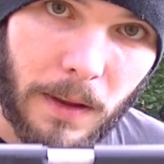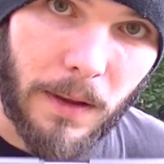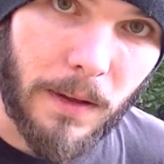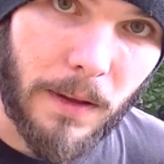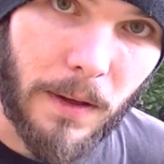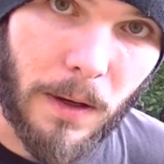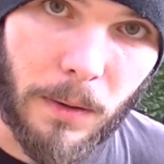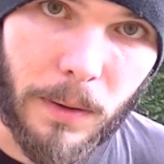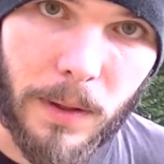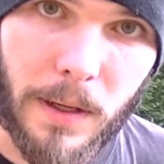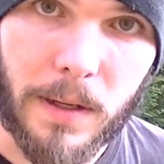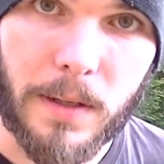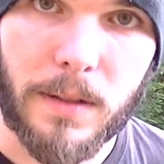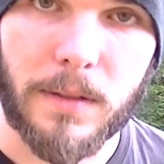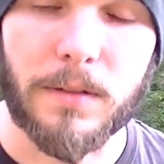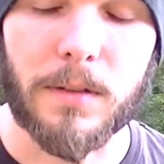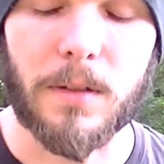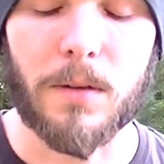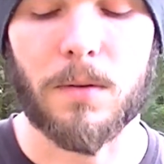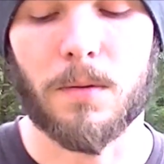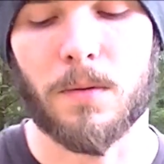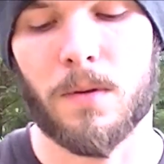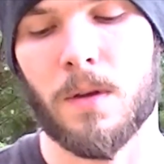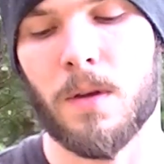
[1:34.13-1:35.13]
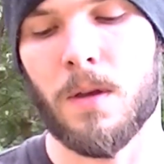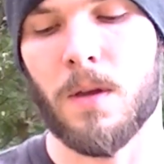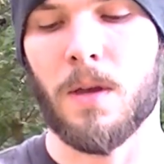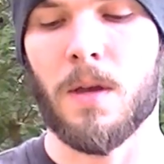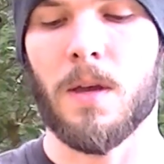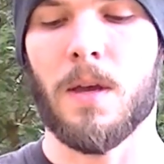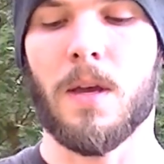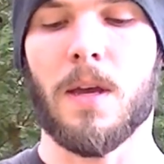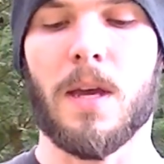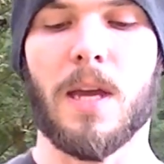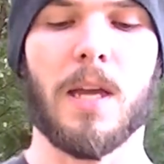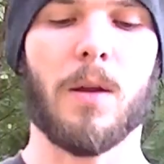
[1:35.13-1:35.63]
Okay, so
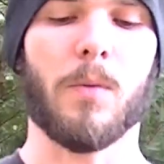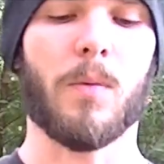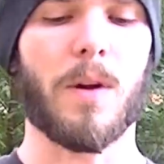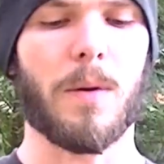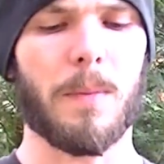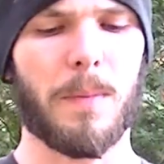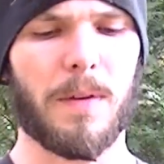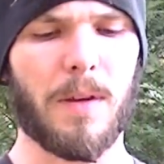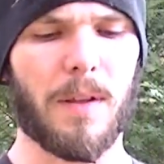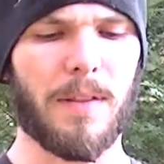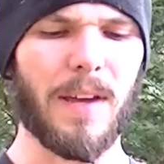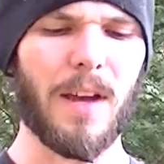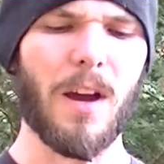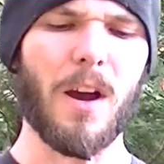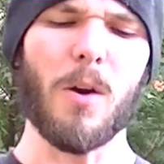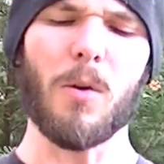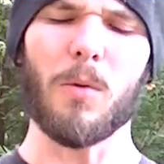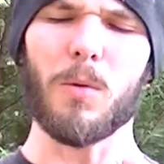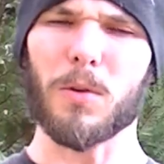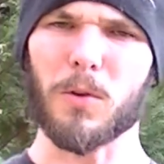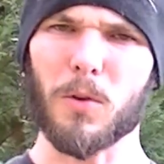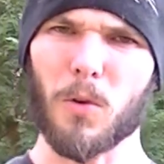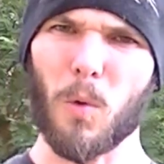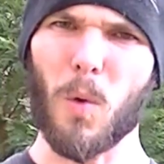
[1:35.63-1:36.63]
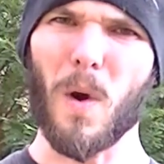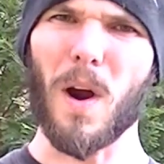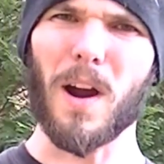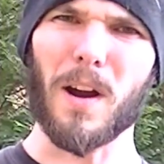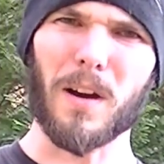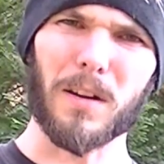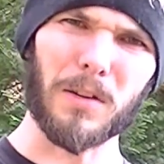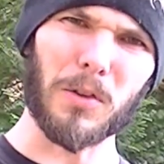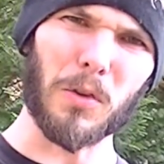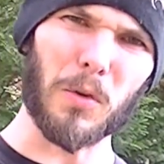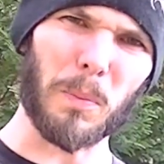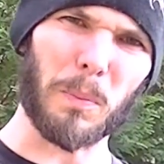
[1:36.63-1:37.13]
anyway, but they all
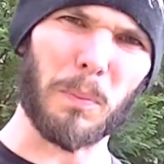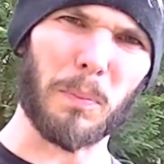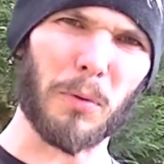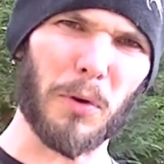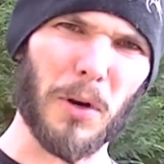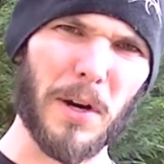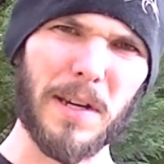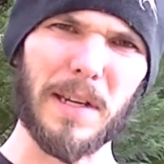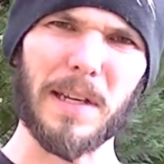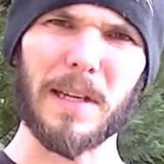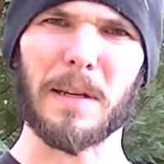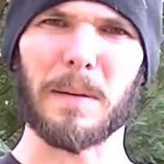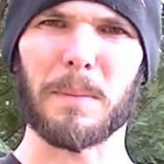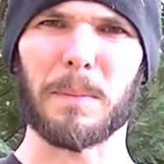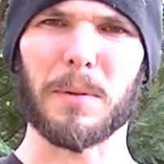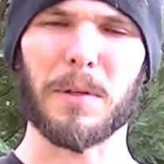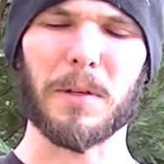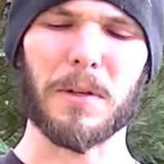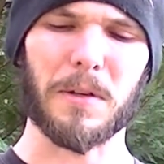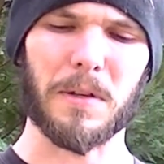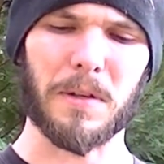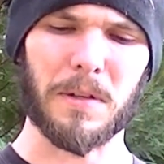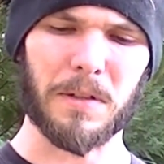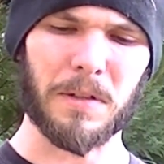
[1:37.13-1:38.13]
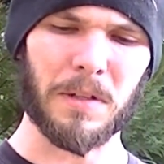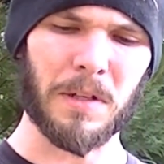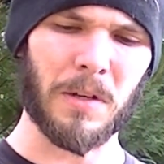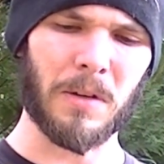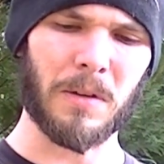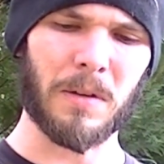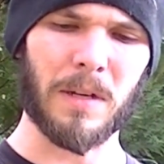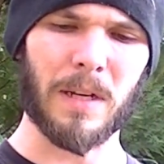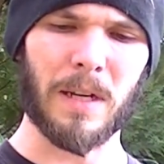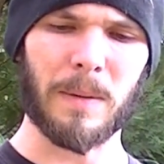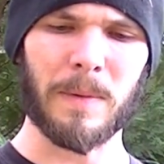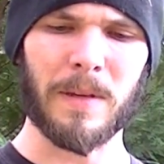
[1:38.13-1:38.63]
require a little break-in period, you
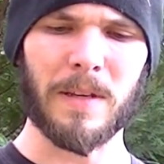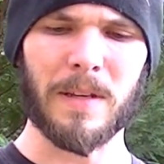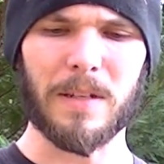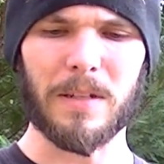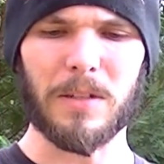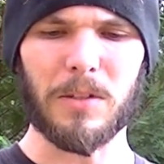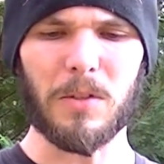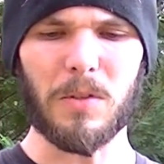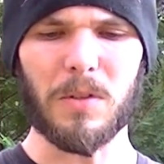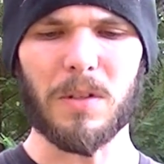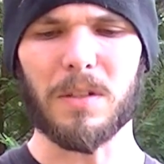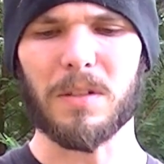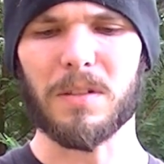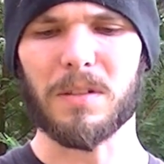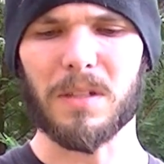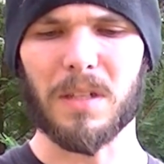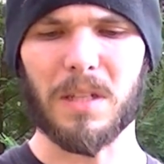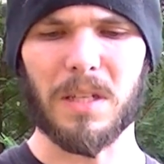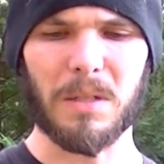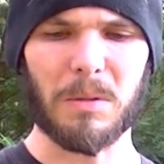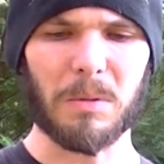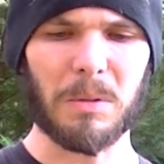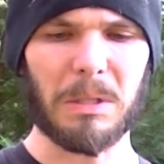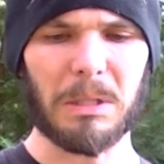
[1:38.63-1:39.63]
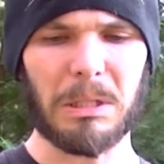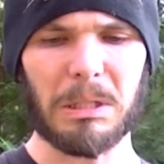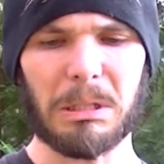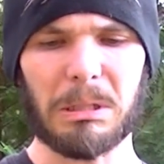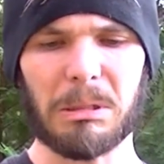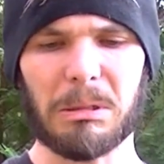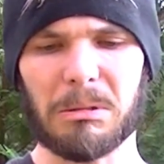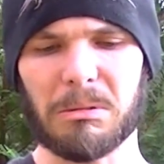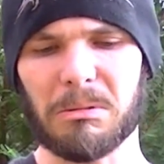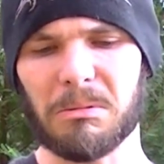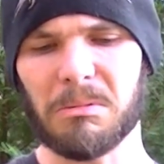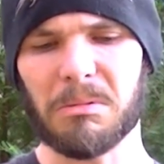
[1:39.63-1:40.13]
know, and I mean, you could say,
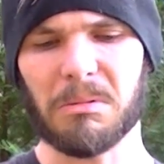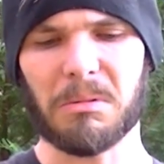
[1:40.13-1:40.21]
well,